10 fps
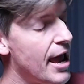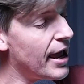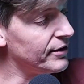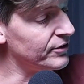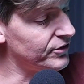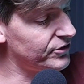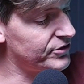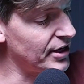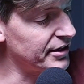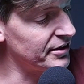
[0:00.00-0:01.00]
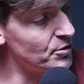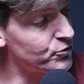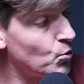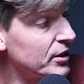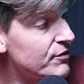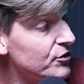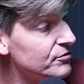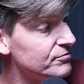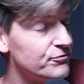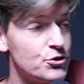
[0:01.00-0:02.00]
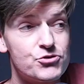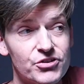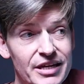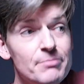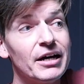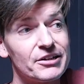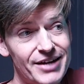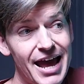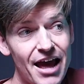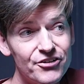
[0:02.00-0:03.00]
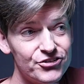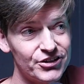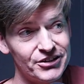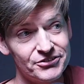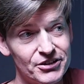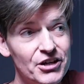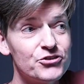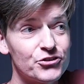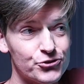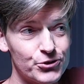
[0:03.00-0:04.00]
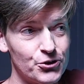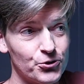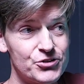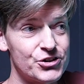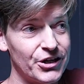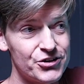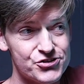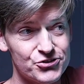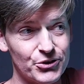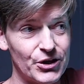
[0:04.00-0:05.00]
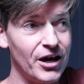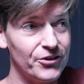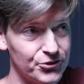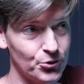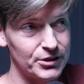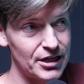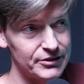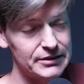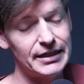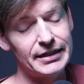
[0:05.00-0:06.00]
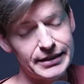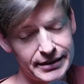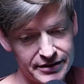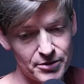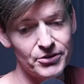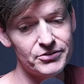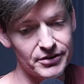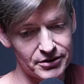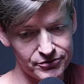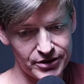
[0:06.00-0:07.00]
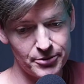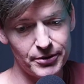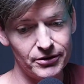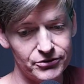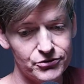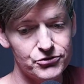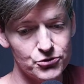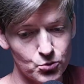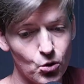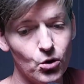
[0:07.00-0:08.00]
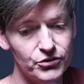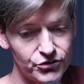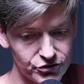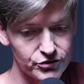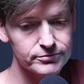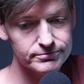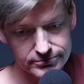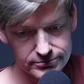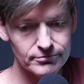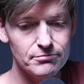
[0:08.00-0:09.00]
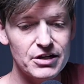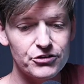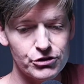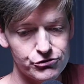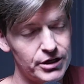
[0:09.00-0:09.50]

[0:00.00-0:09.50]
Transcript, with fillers: and taking them from whatever future they might have had in mm. industry or education or the arts or whatever and getting them onto the conveyor belt towards ministry